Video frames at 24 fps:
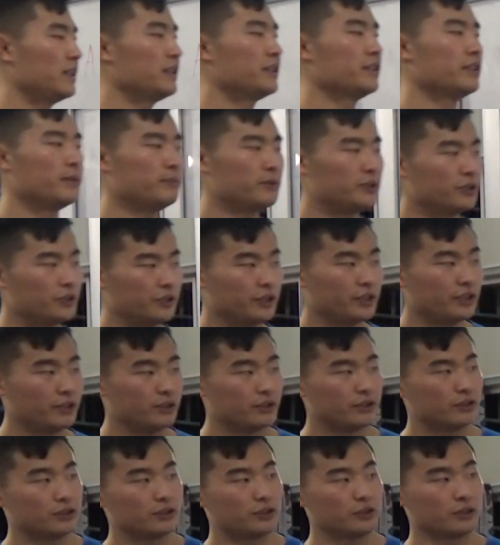so I'm sure
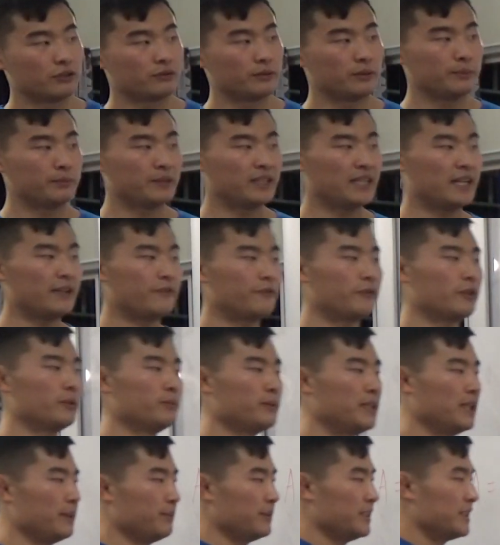you all remember that from
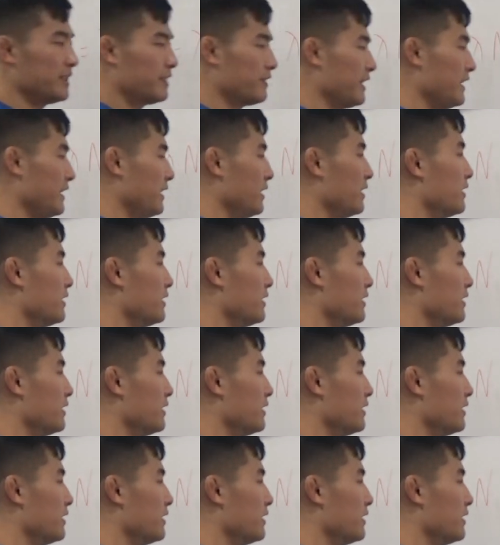chemistry.